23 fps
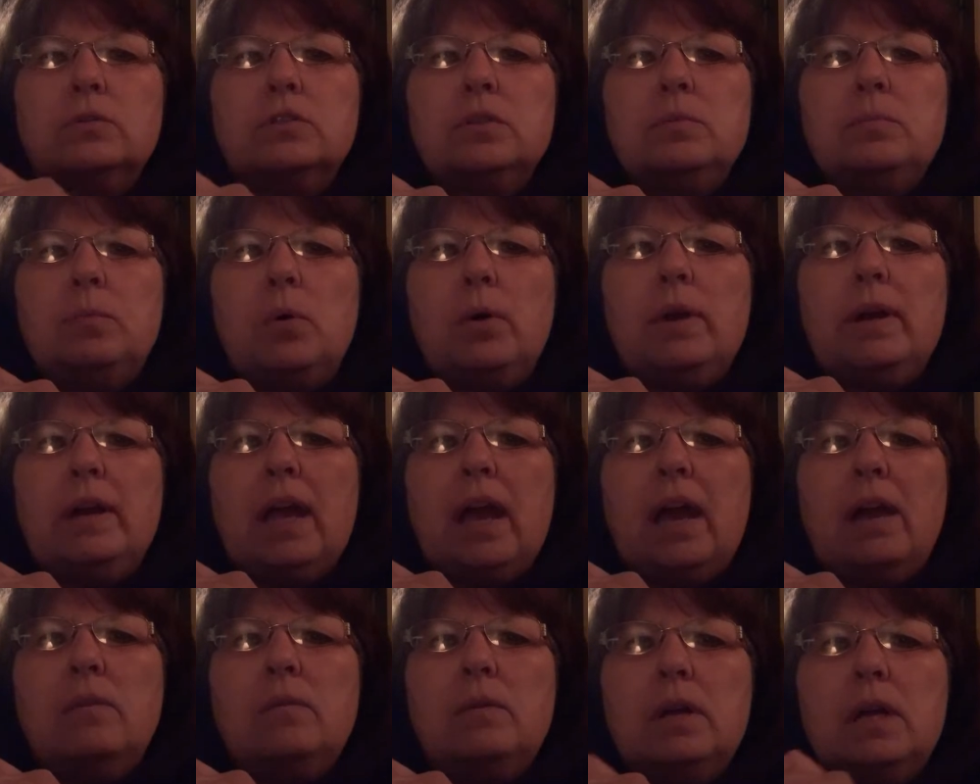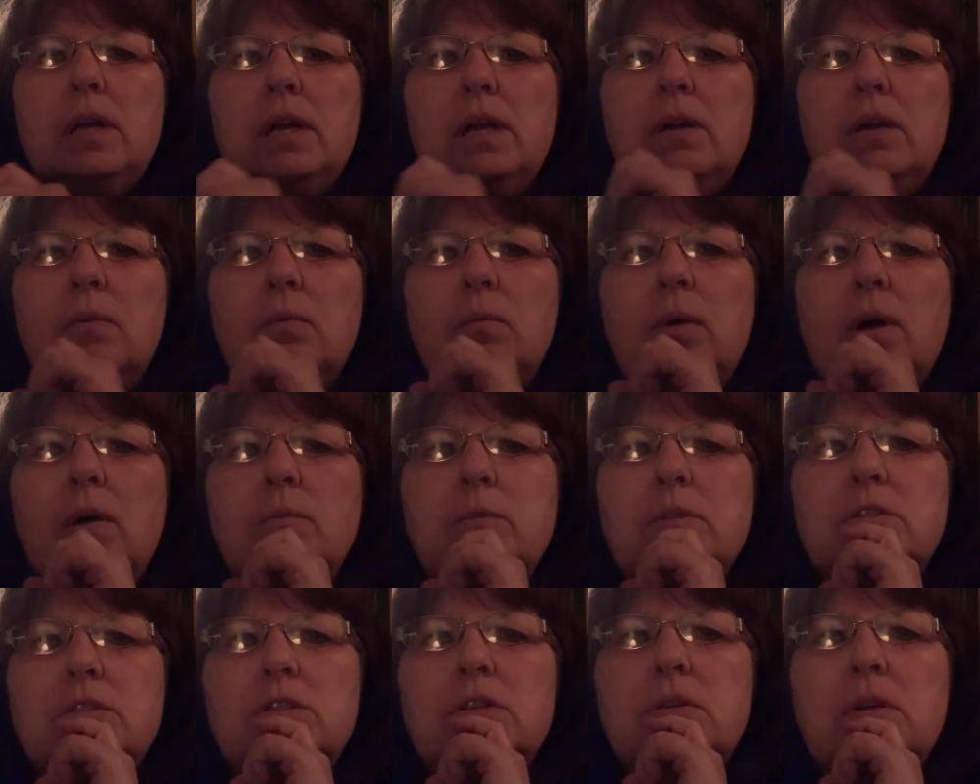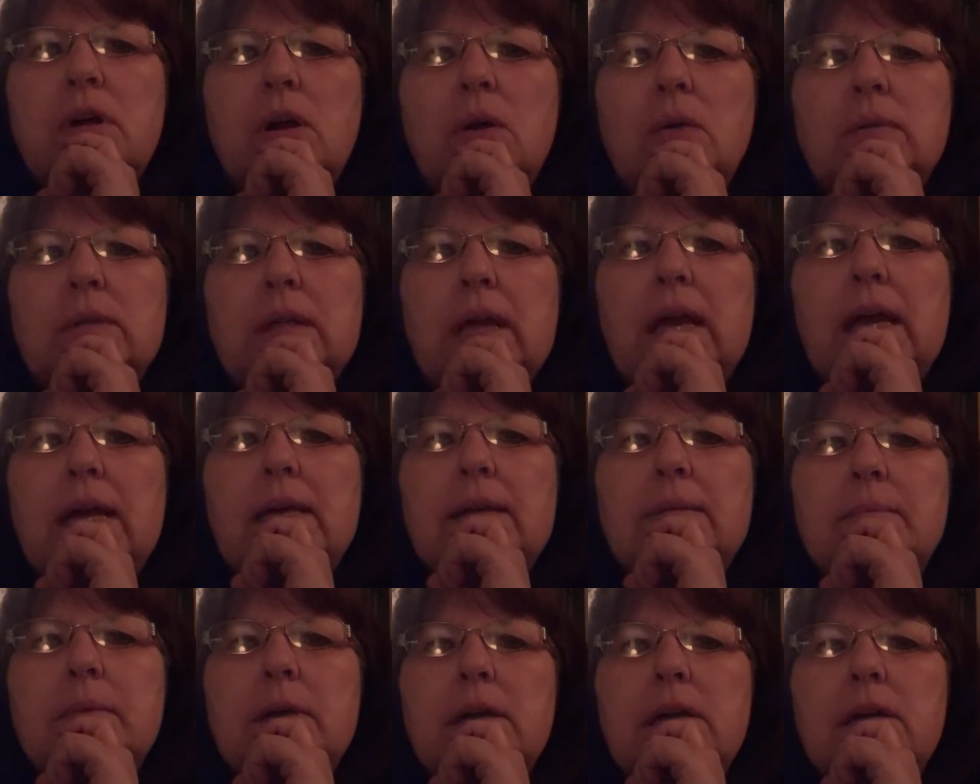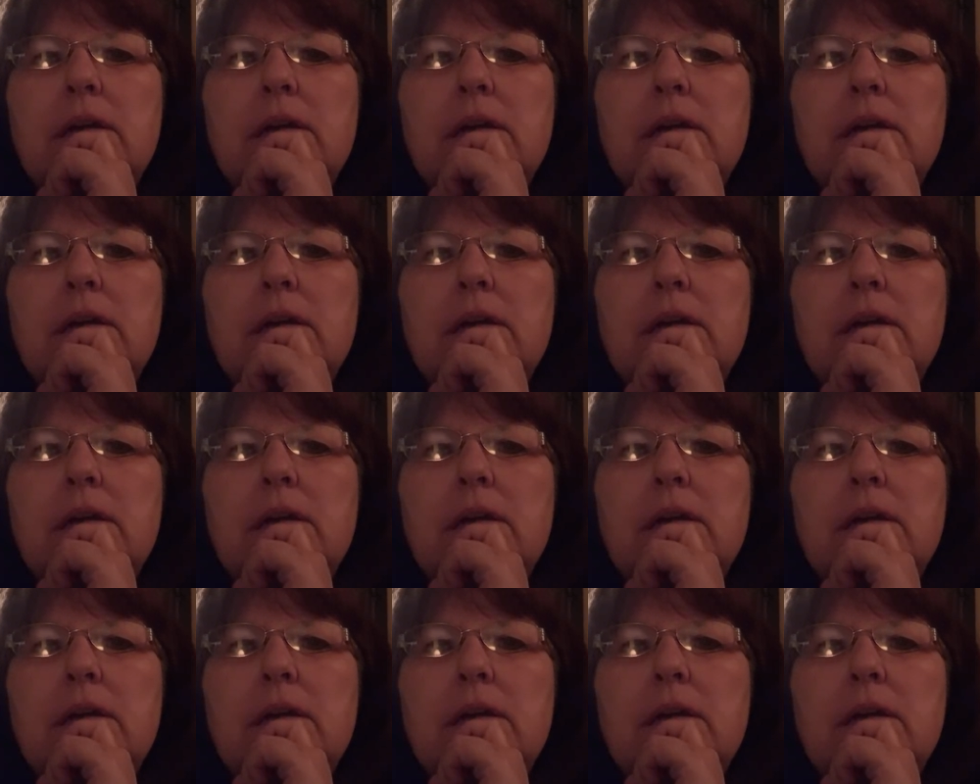2.0? What was your old name?